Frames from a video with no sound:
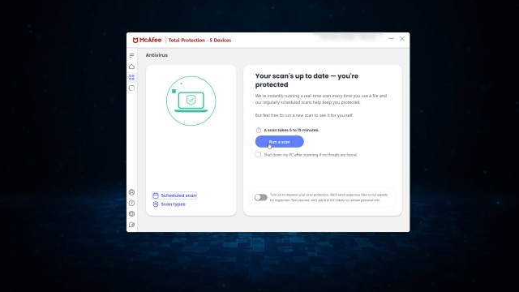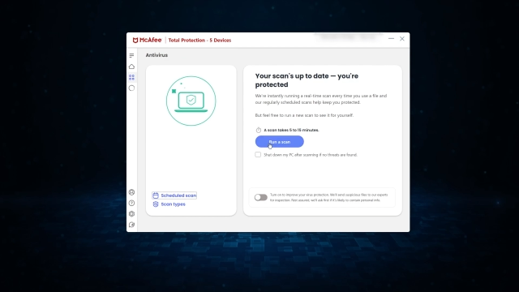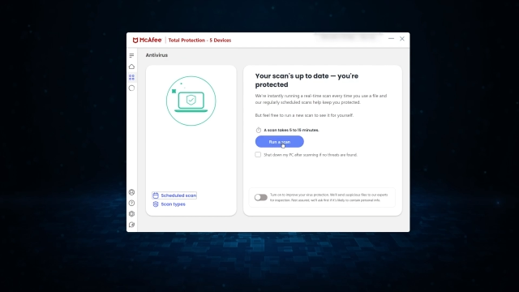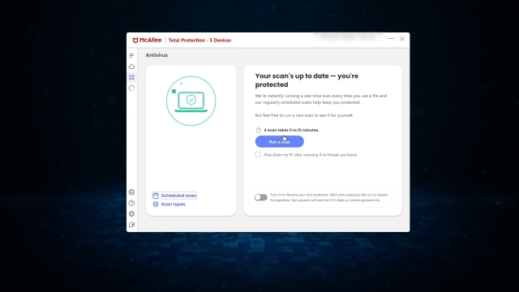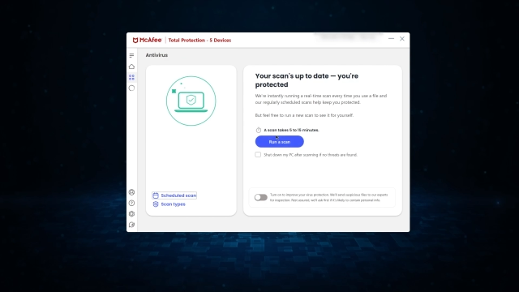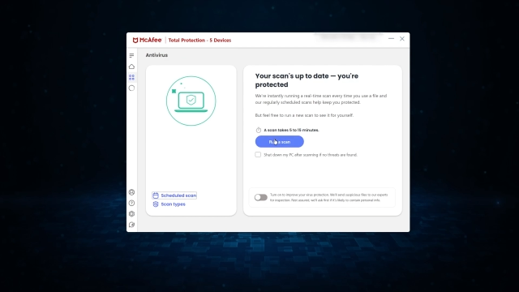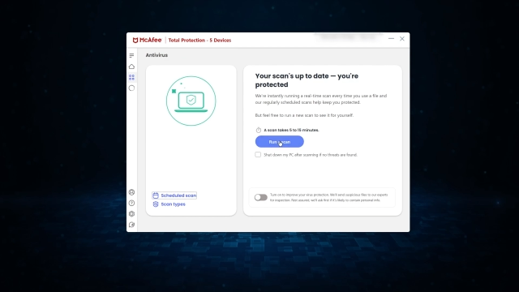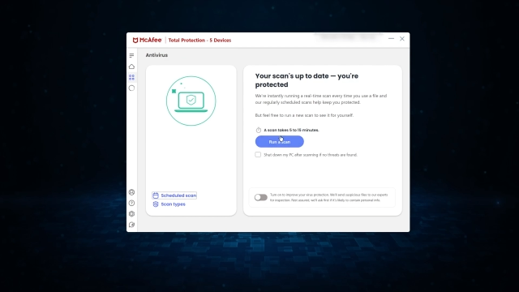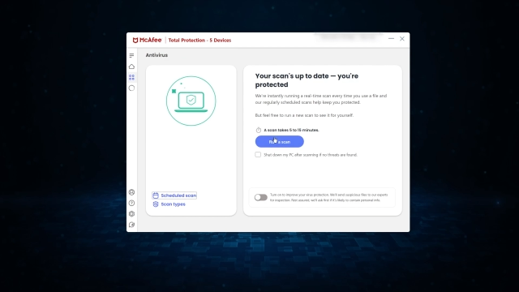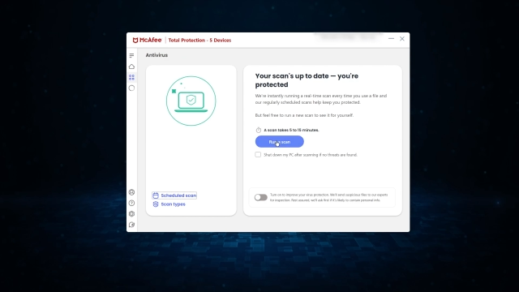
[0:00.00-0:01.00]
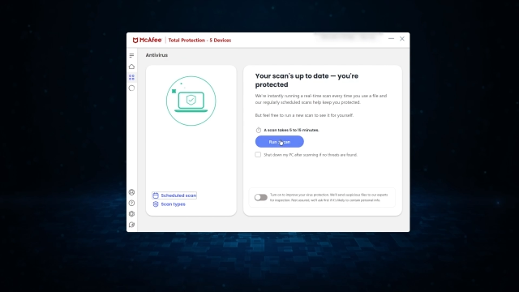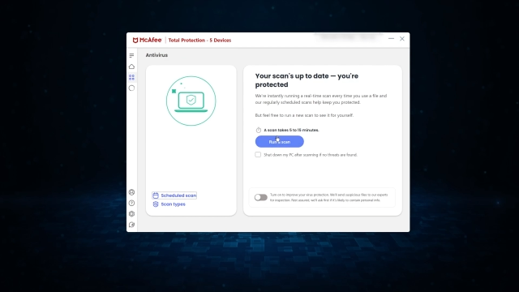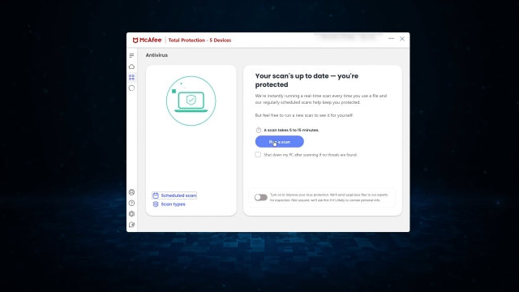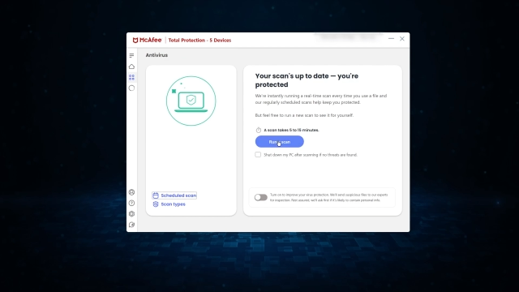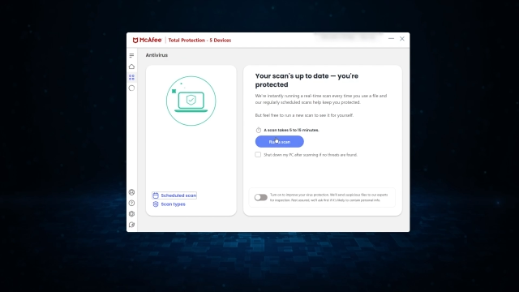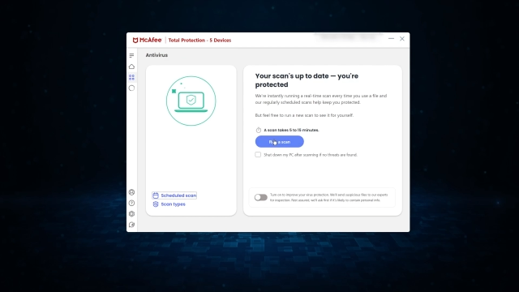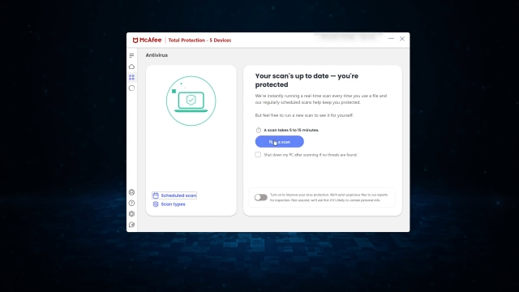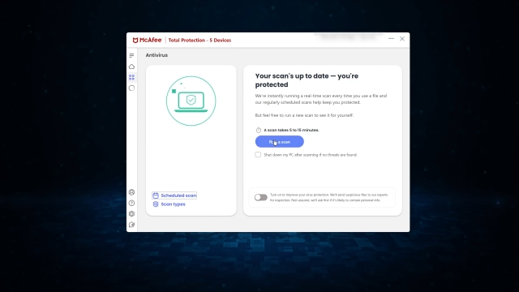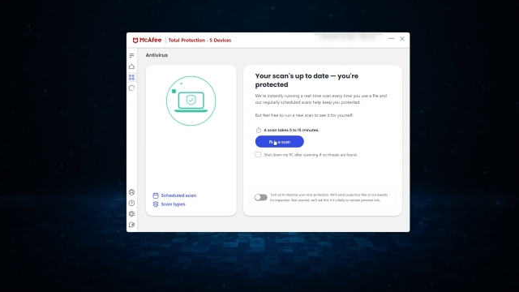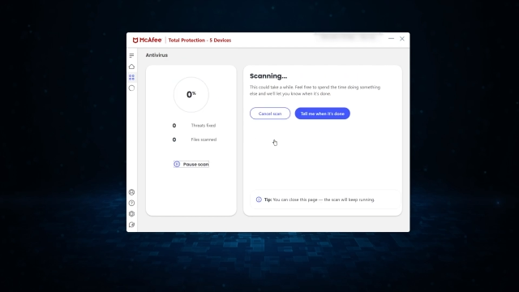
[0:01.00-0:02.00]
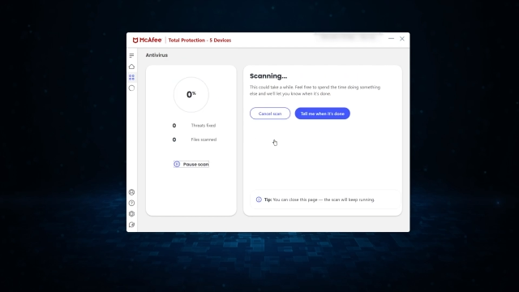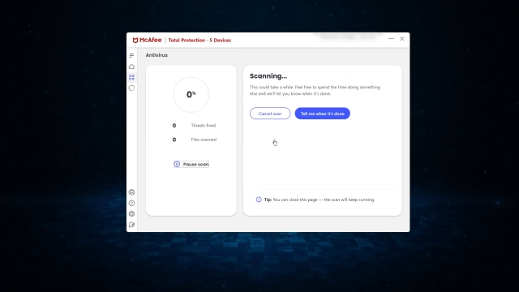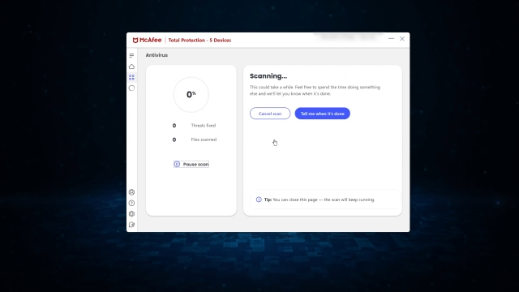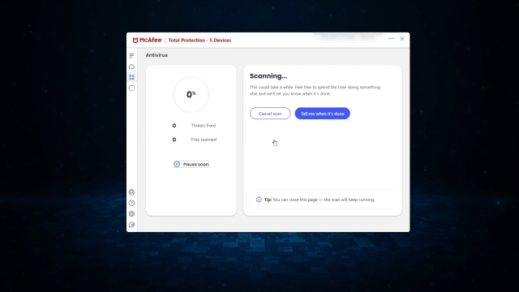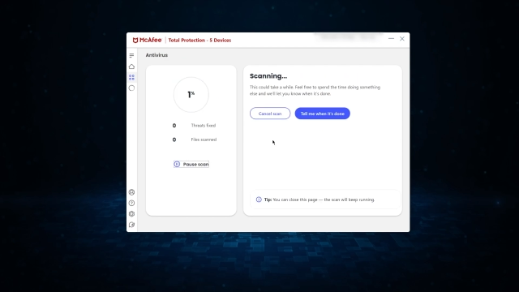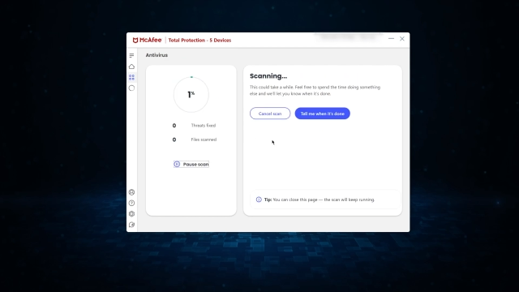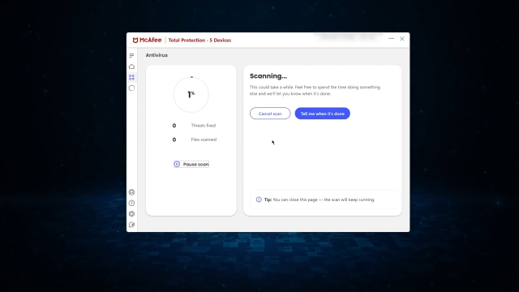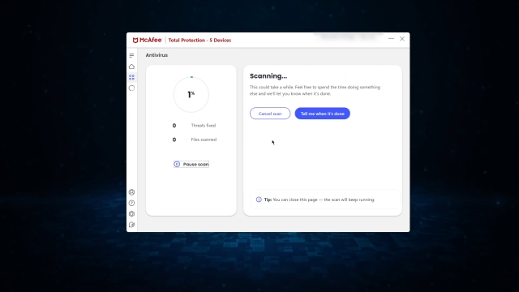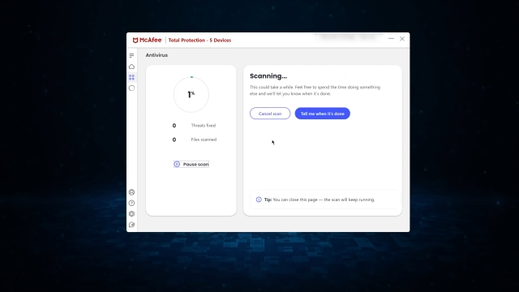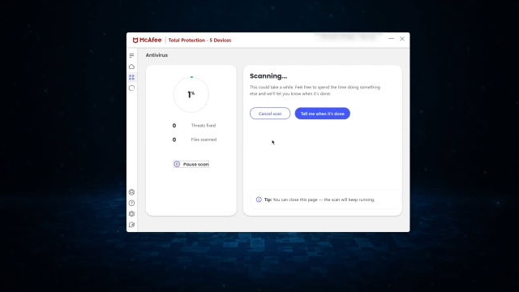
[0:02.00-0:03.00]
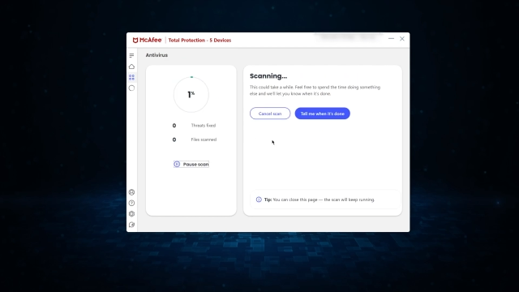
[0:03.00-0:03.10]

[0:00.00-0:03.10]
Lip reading: Nobody's mouth can be seen.